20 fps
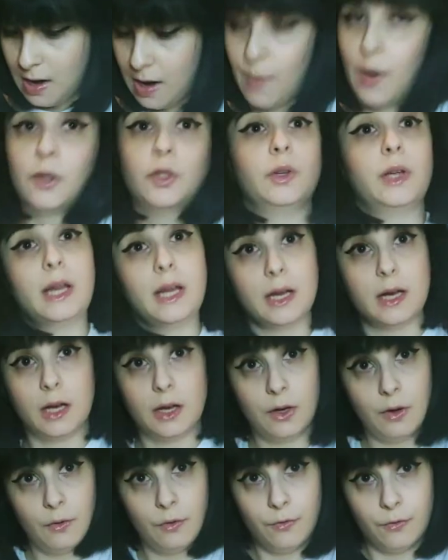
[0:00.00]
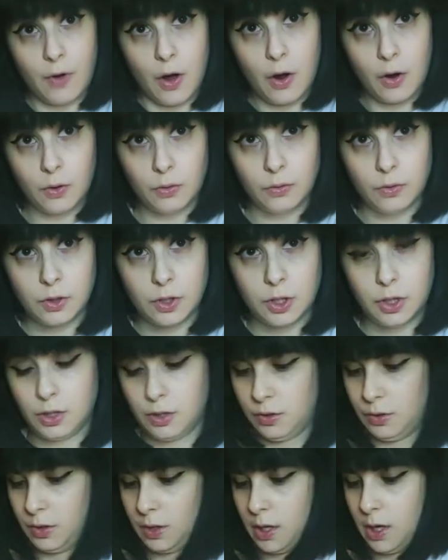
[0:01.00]
I'm also getting a new phone
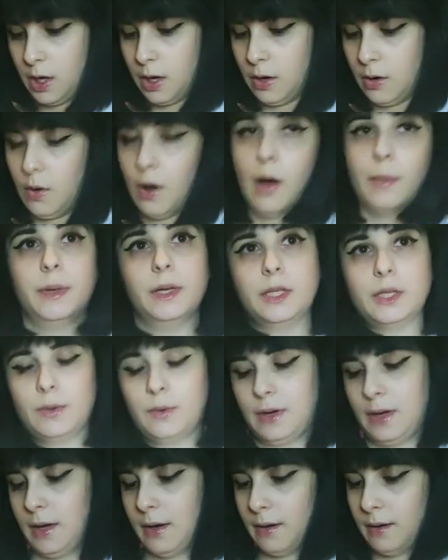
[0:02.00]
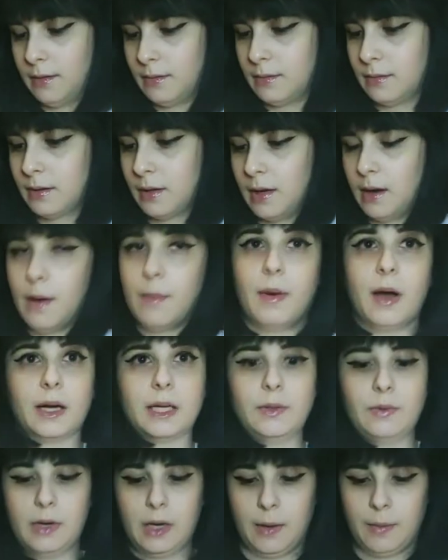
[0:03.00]
too, so I'll be doing an
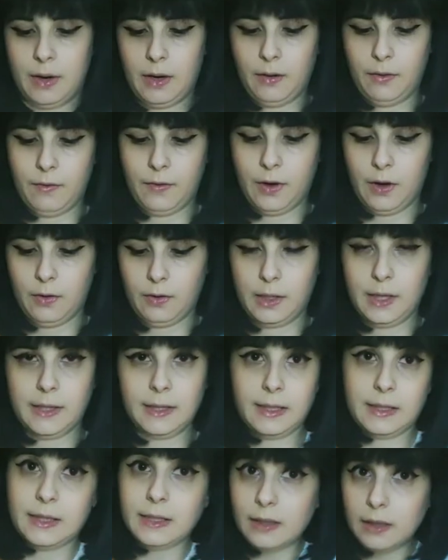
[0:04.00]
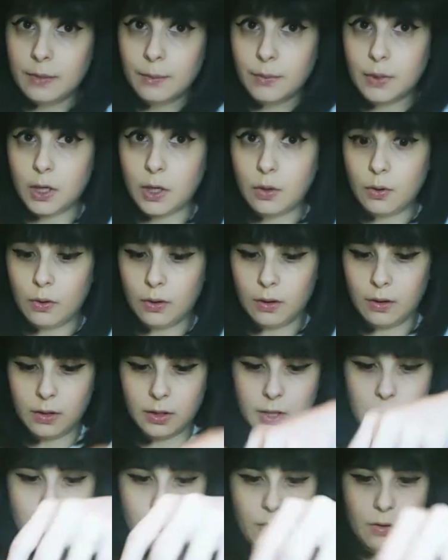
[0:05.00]
unboxing when I get my new phone because it's pretty cool.
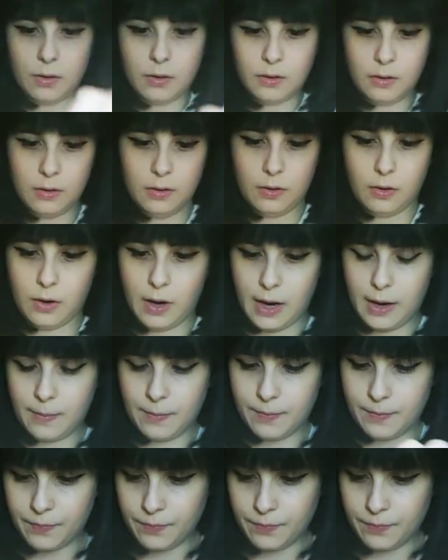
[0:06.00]
So, alright.